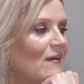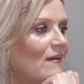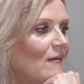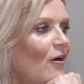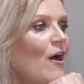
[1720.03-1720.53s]

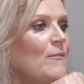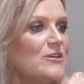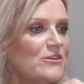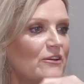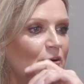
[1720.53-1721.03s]
Hi
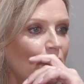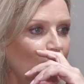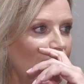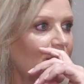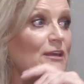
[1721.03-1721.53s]

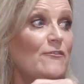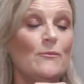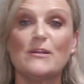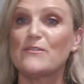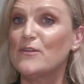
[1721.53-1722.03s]
Michelle, thank you very
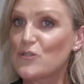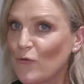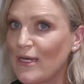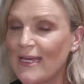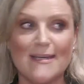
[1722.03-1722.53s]
much for
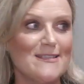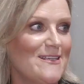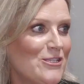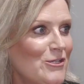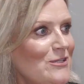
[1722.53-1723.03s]
joining our
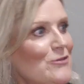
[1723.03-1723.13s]
session.